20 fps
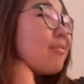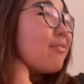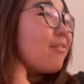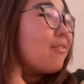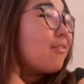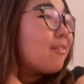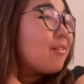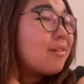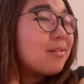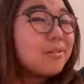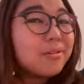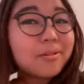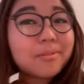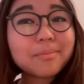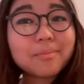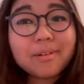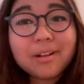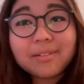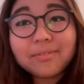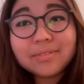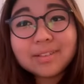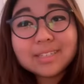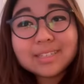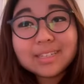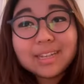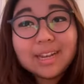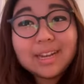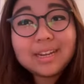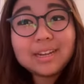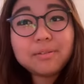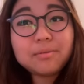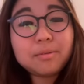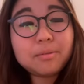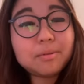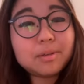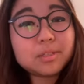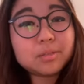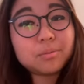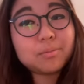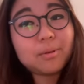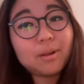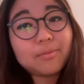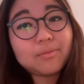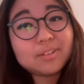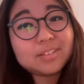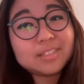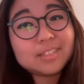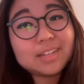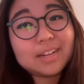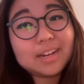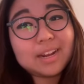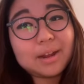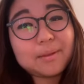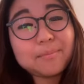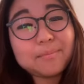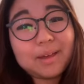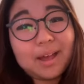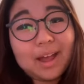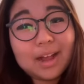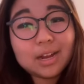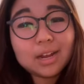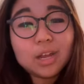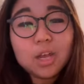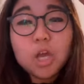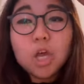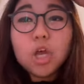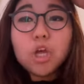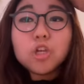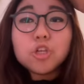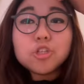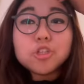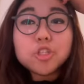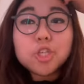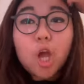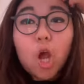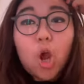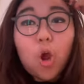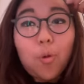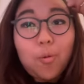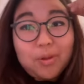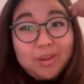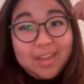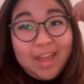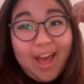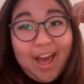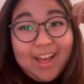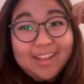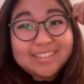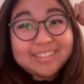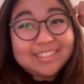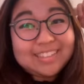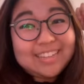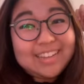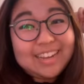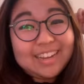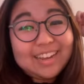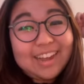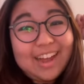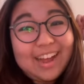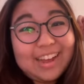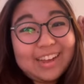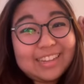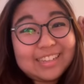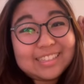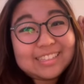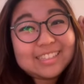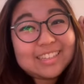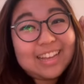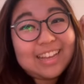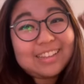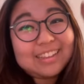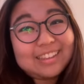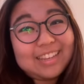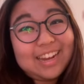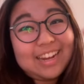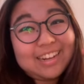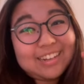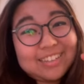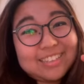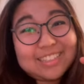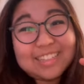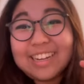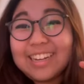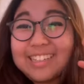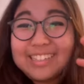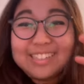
for breakfast dating. We went to breakfast dating, I'm back. So yeah, see you guys later. See you guys